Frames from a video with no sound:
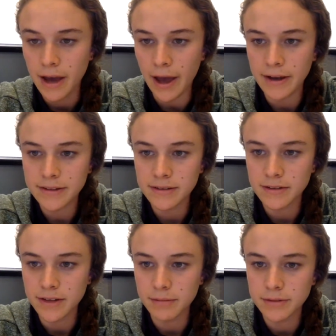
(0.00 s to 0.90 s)
acts as a
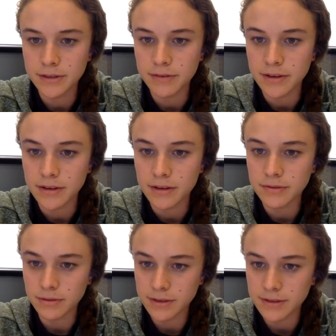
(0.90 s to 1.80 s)
double dividend of
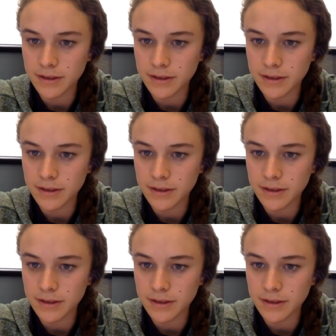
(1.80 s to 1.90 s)
sorts,